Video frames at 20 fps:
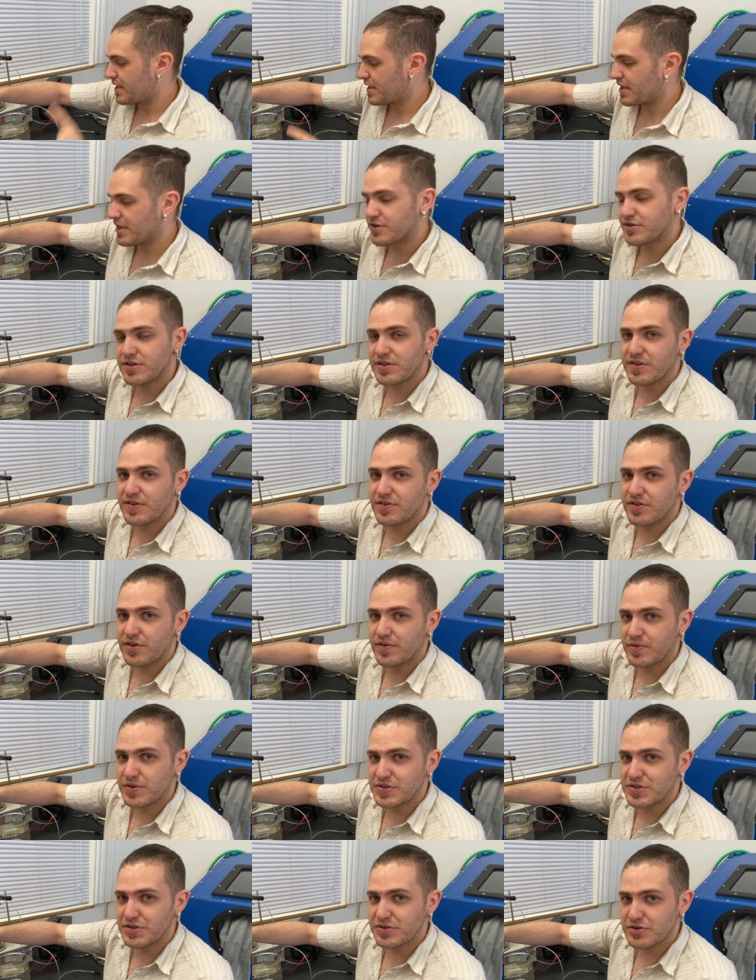into the
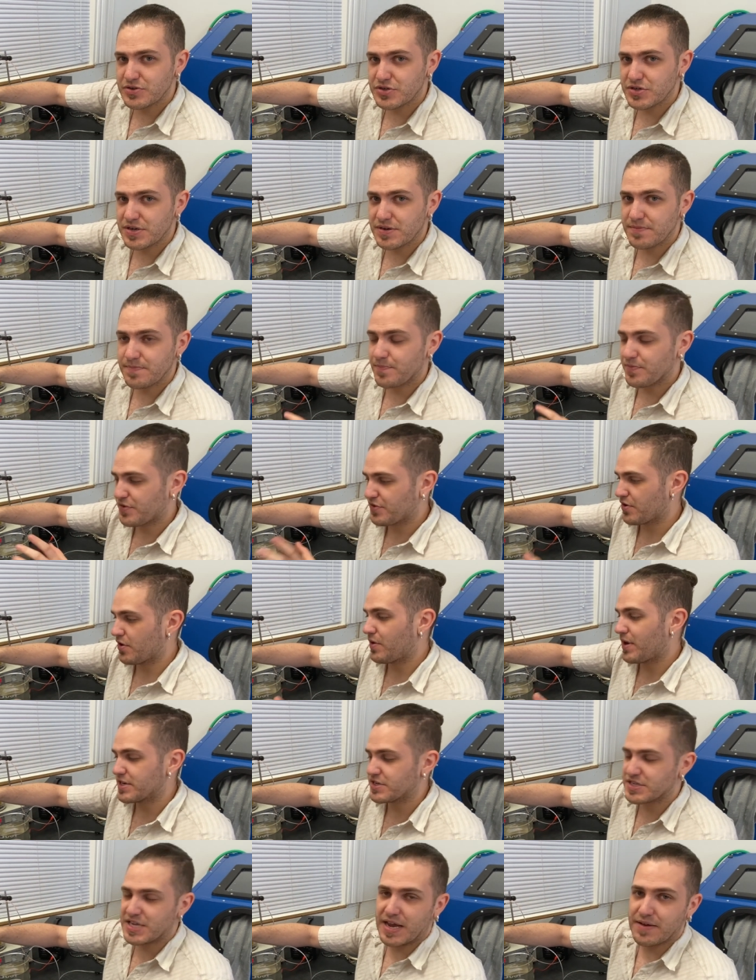silver solution. So
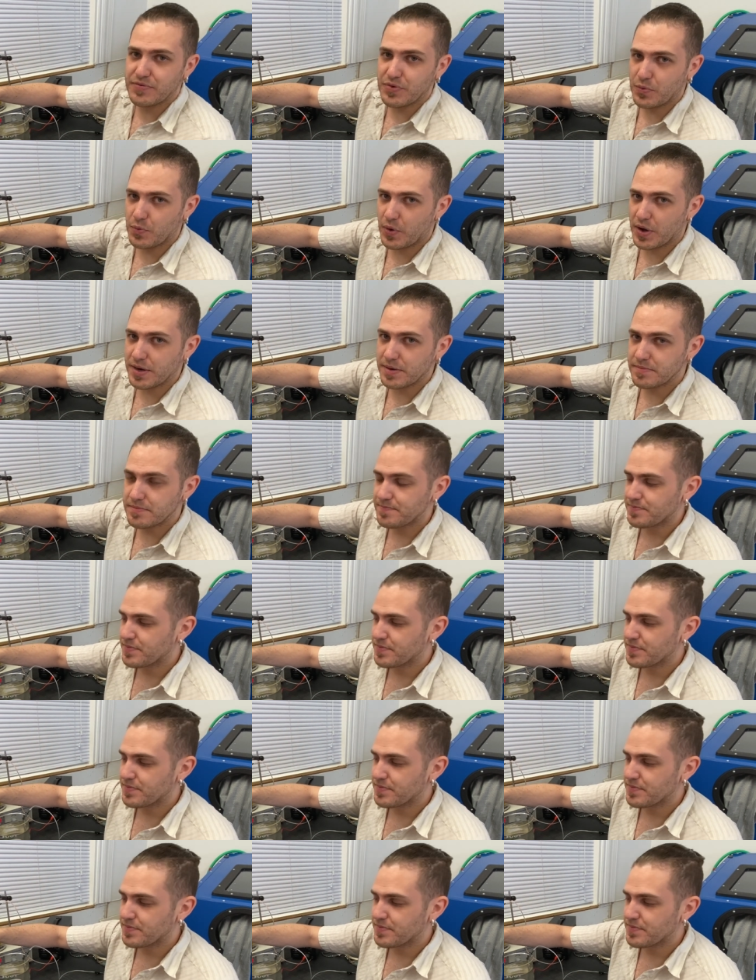I just have the one.